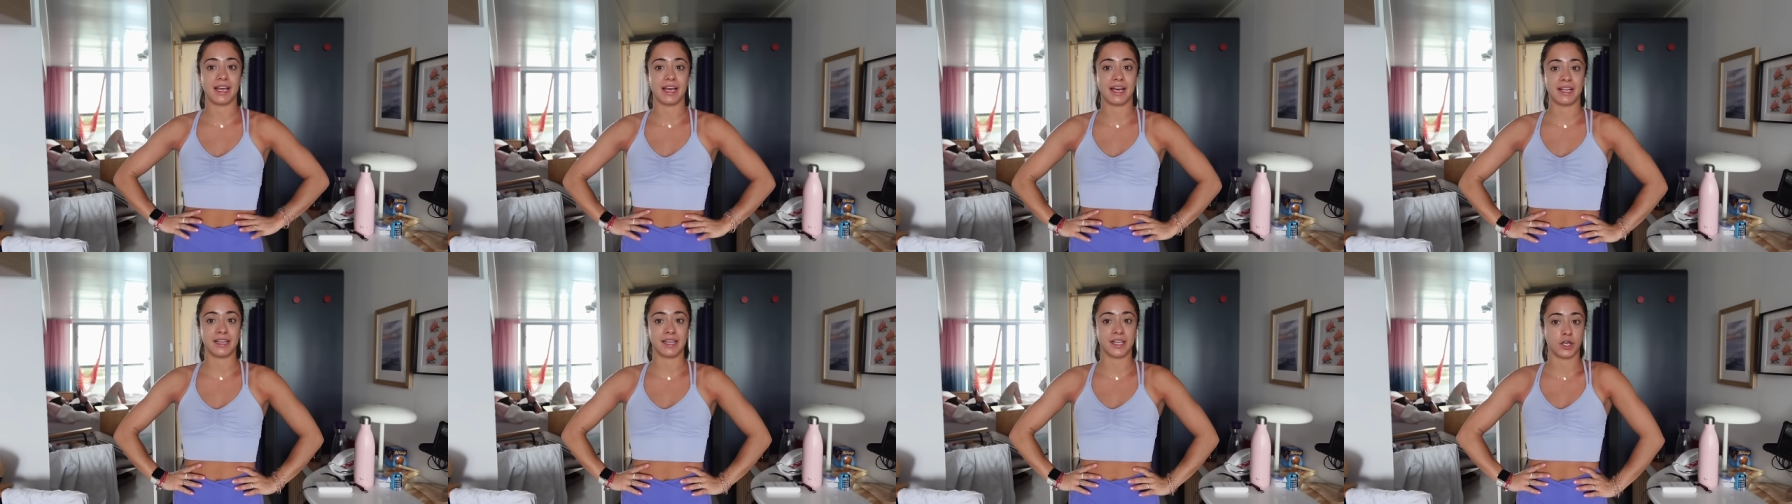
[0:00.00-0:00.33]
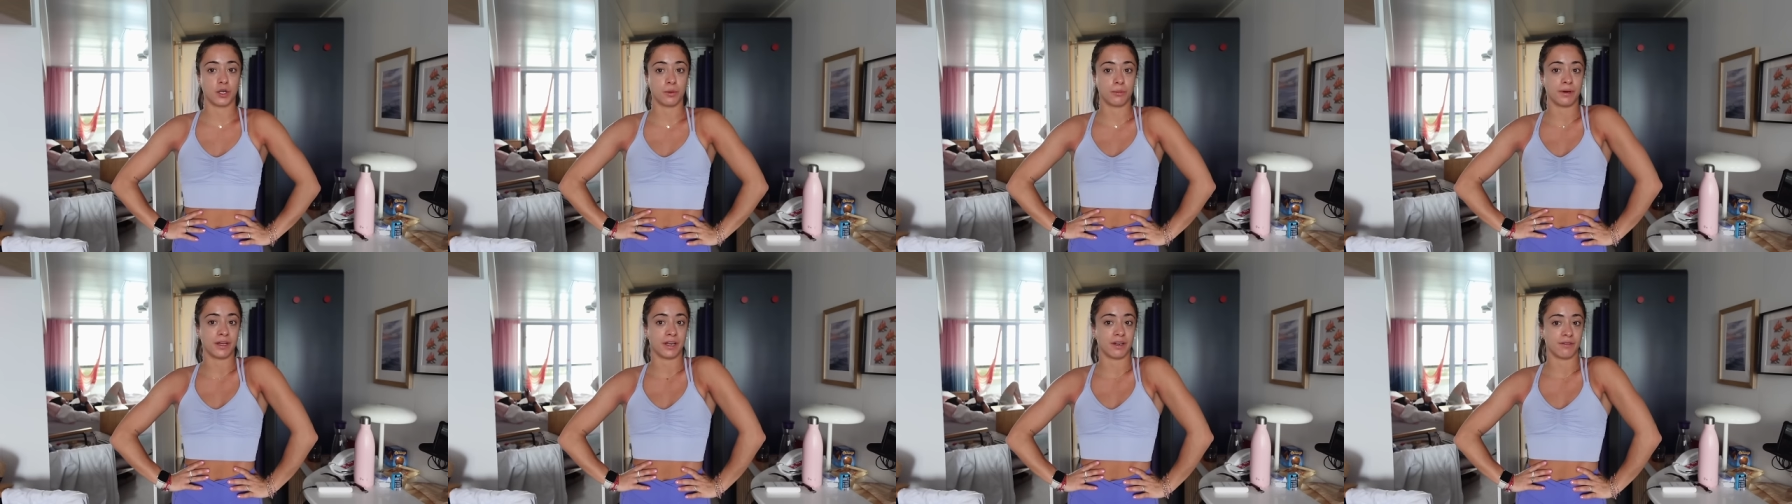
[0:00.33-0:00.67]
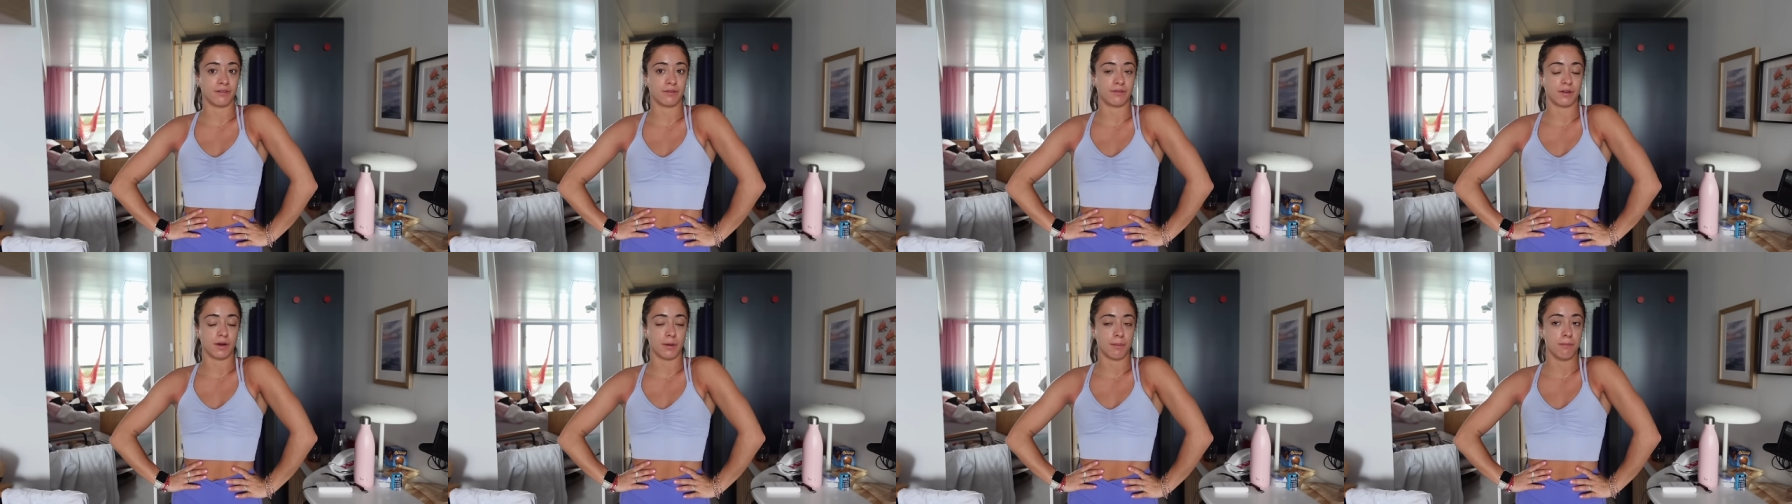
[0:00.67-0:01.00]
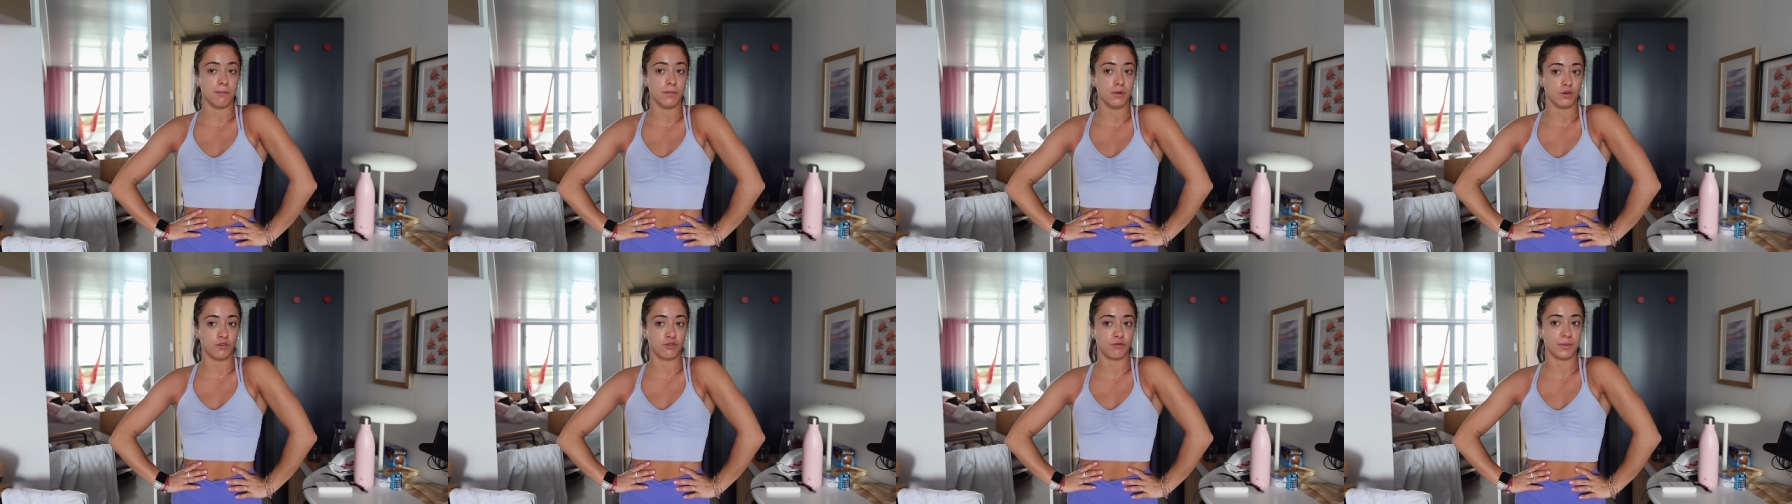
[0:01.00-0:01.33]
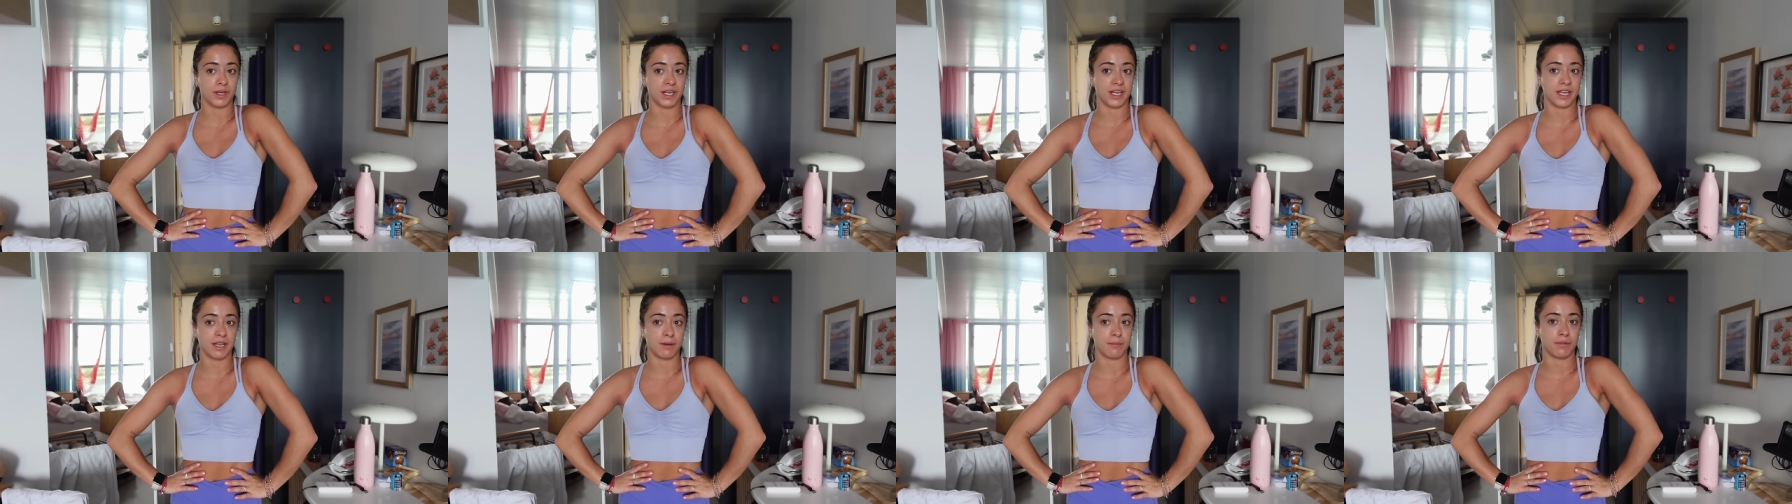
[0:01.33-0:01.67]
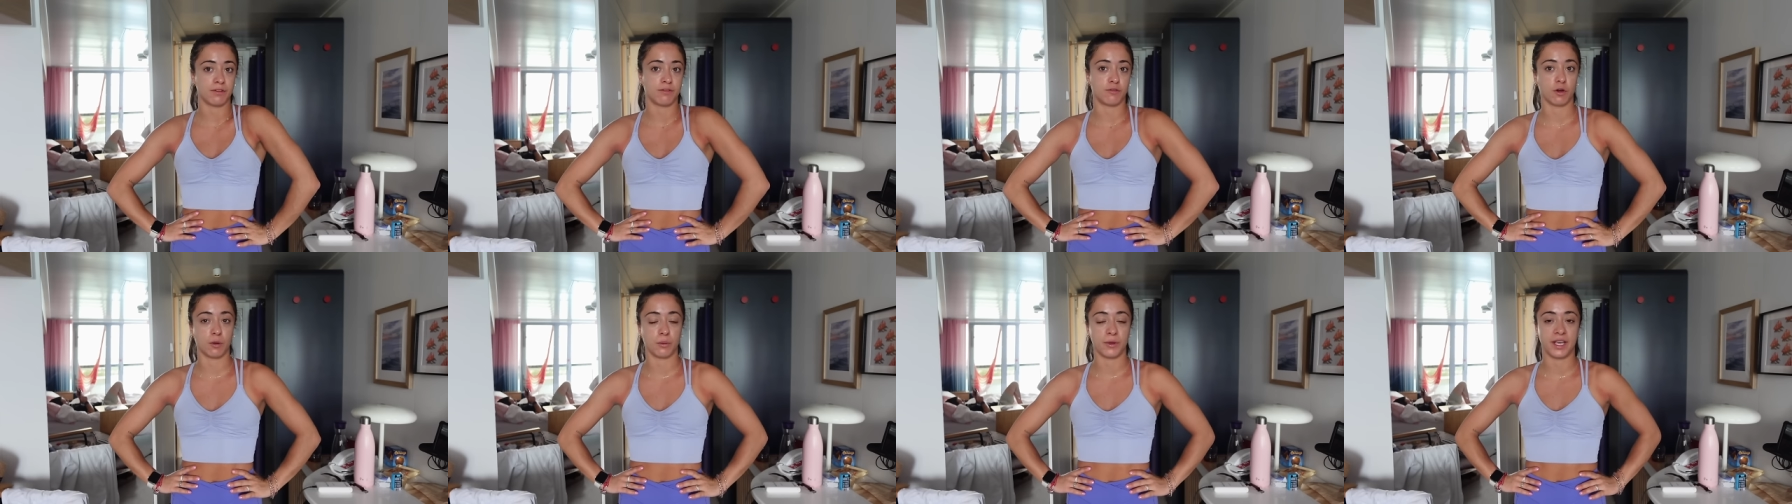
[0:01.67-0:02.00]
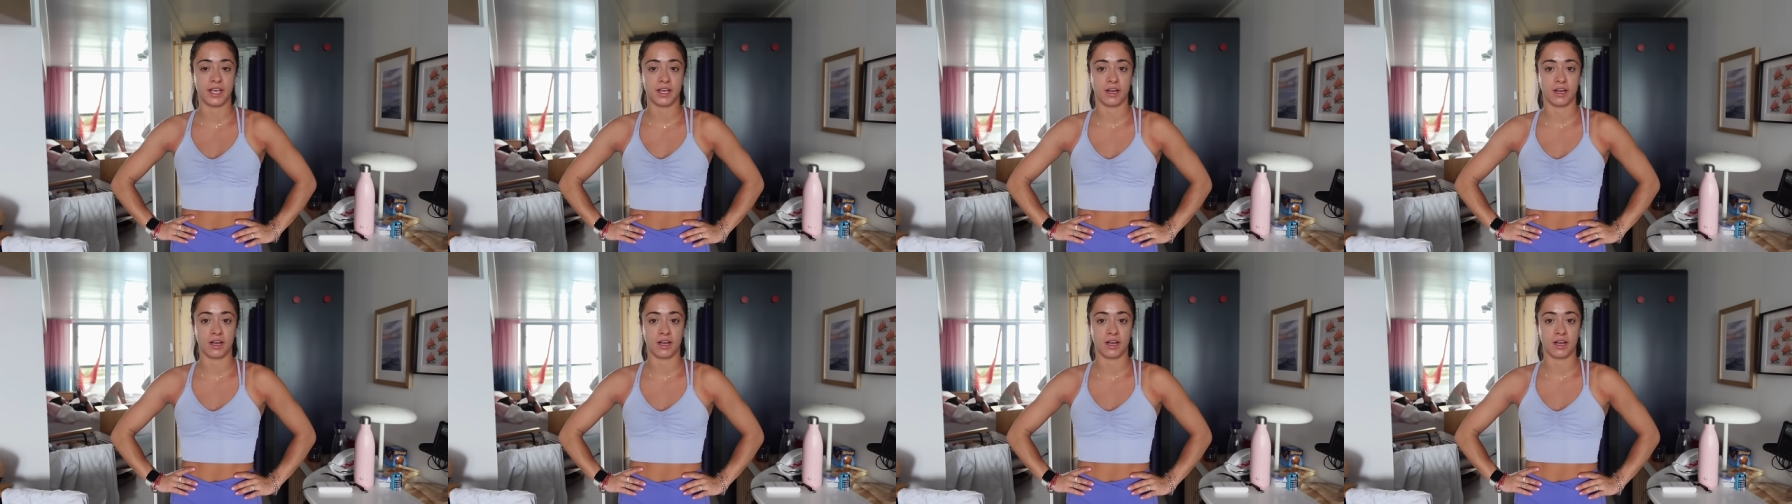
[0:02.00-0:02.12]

a little bit of movement in before we